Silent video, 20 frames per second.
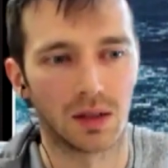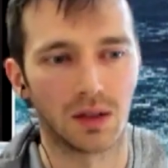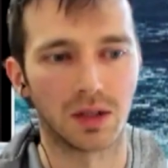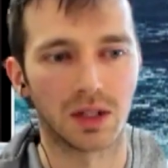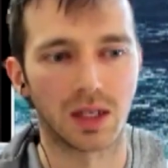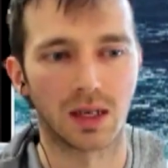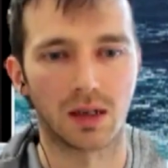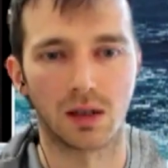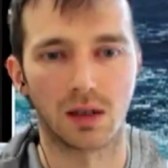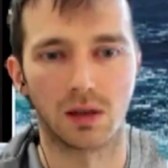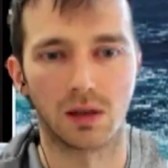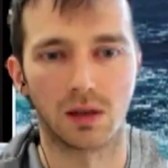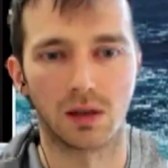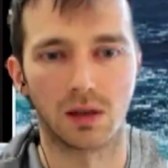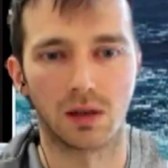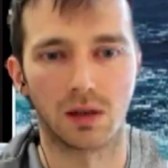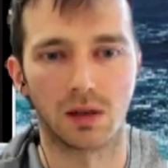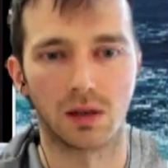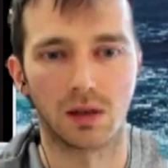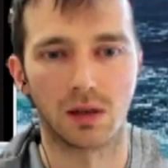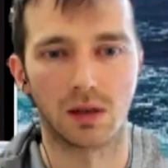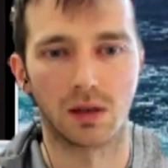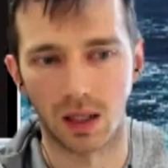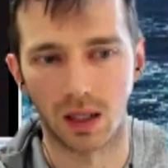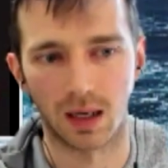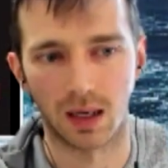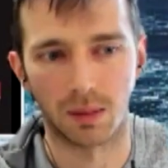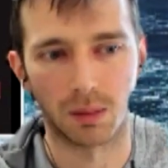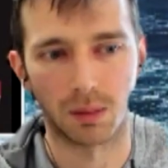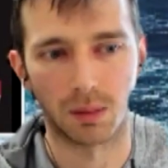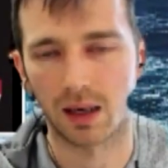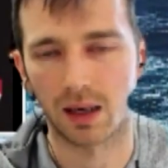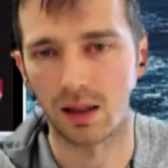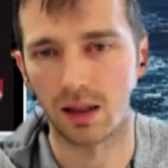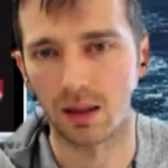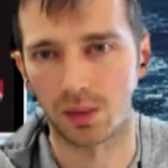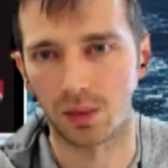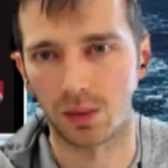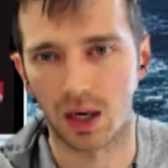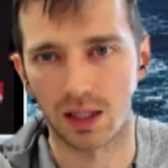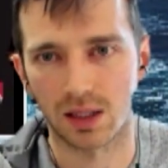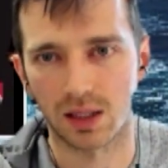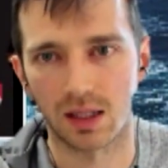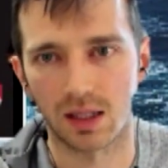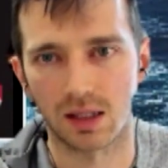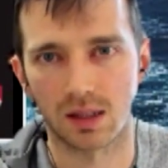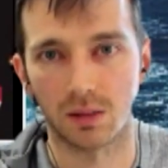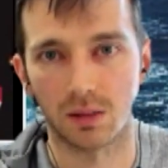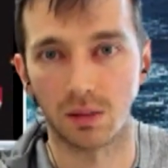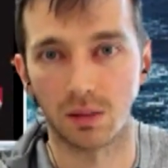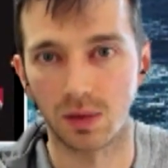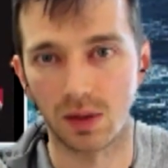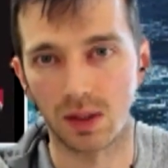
You send it over to some modeling process,